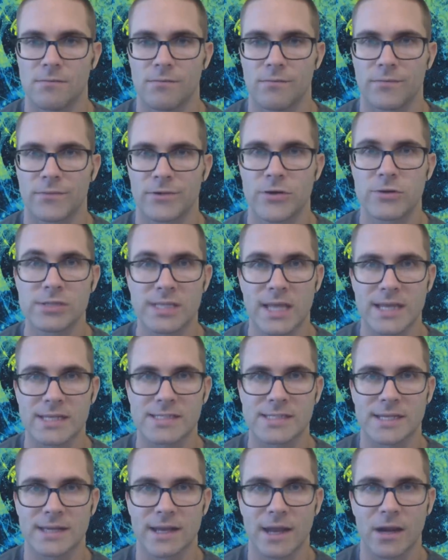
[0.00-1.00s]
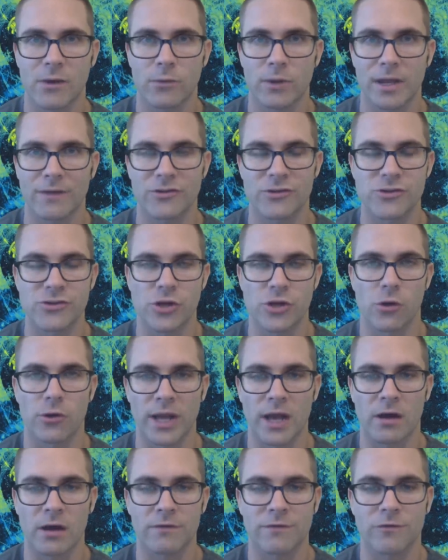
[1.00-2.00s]
Two slates today. We have a
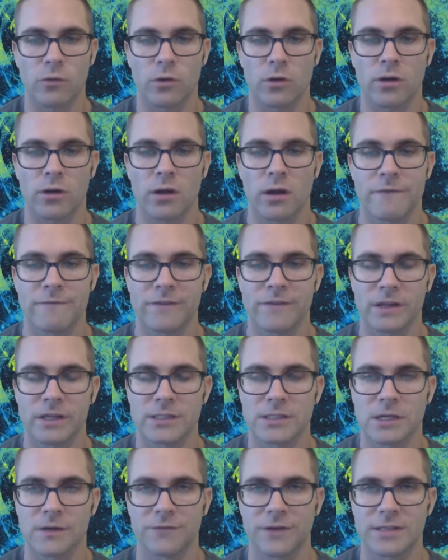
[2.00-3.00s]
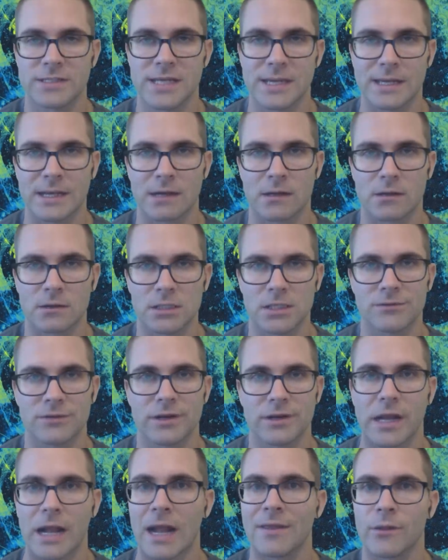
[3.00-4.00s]
showdown for Philadelphia taking on
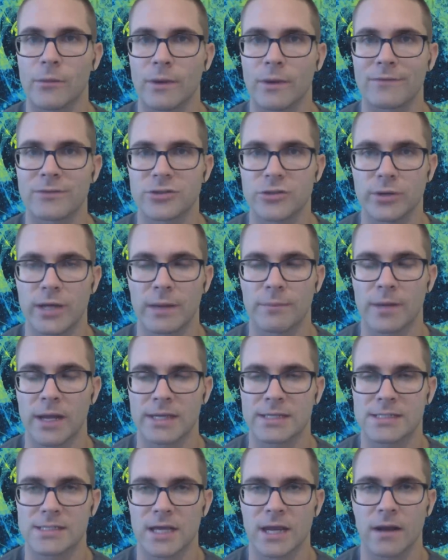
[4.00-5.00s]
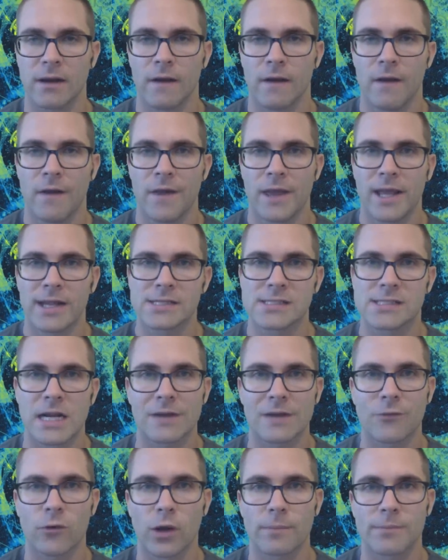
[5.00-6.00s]
Cleveland. And then we have a two game night slate. Instead
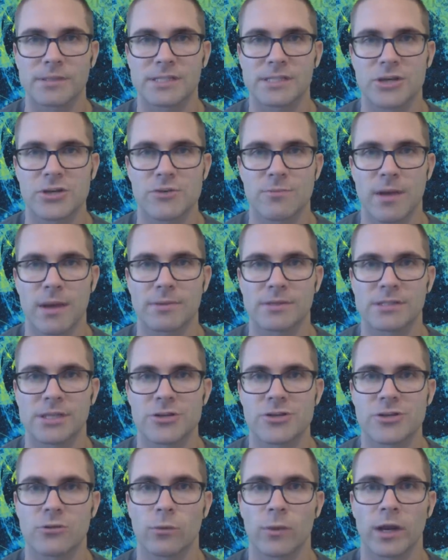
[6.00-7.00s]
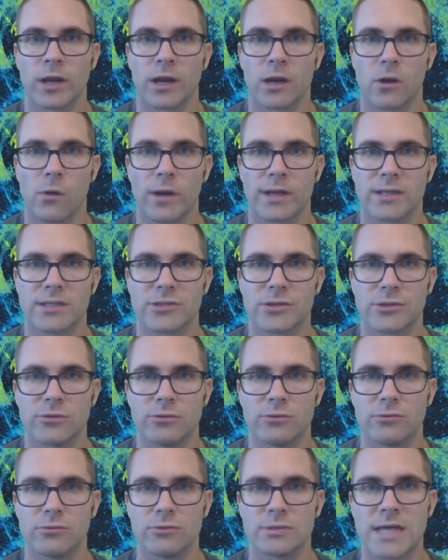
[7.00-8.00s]
of going position by position, we are going
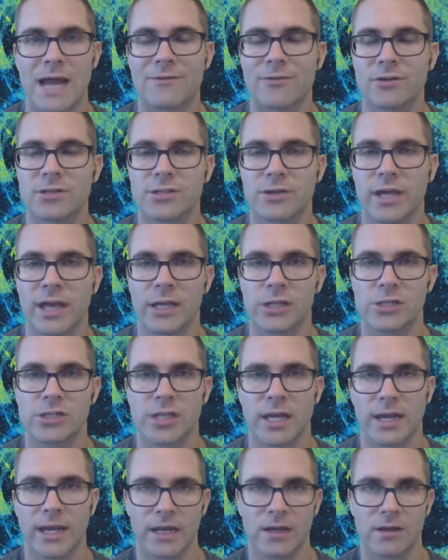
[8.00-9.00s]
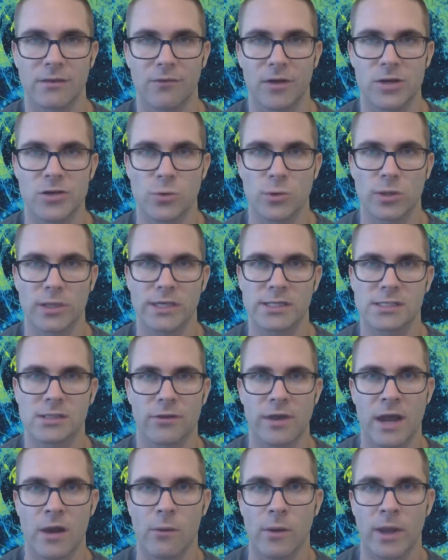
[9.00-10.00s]
to dive into each slate individually. So
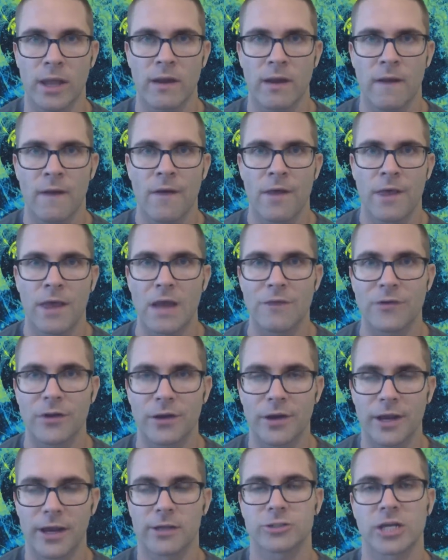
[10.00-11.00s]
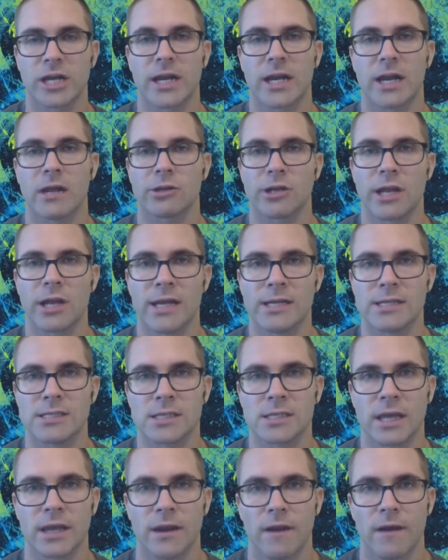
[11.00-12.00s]
that way, if you're here checking out the night
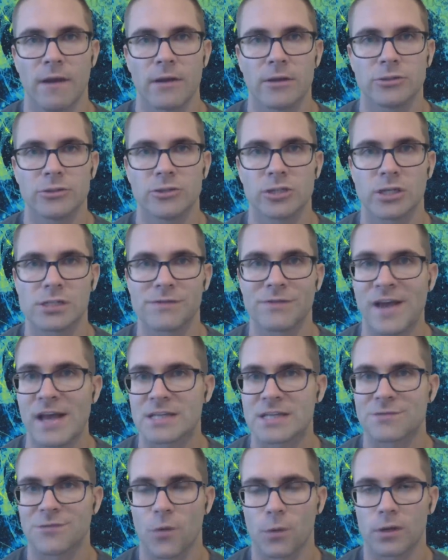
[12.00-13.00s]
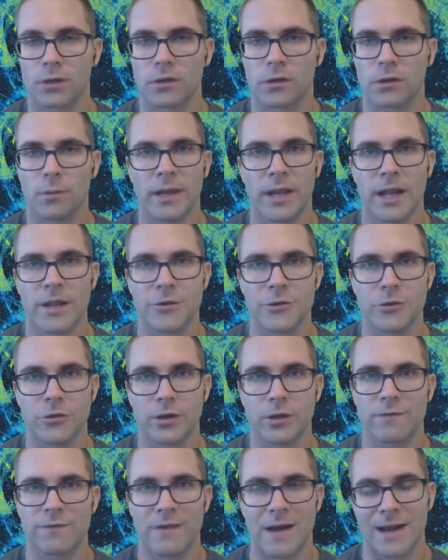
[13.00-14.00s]
slate, just fast forward a little bit and you
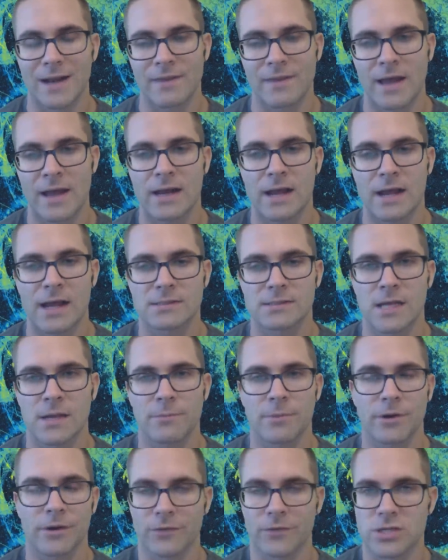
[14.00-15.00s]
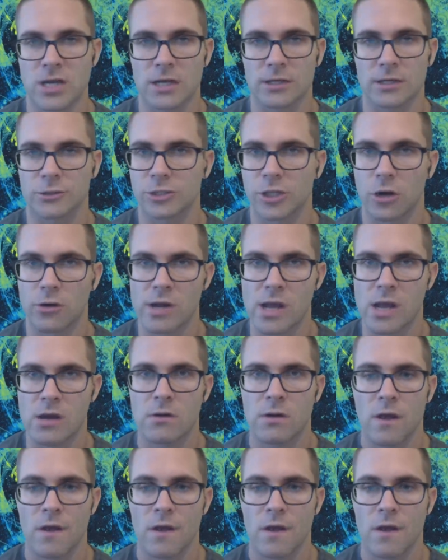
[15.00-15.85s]
can find that content. But if you're talking showdown,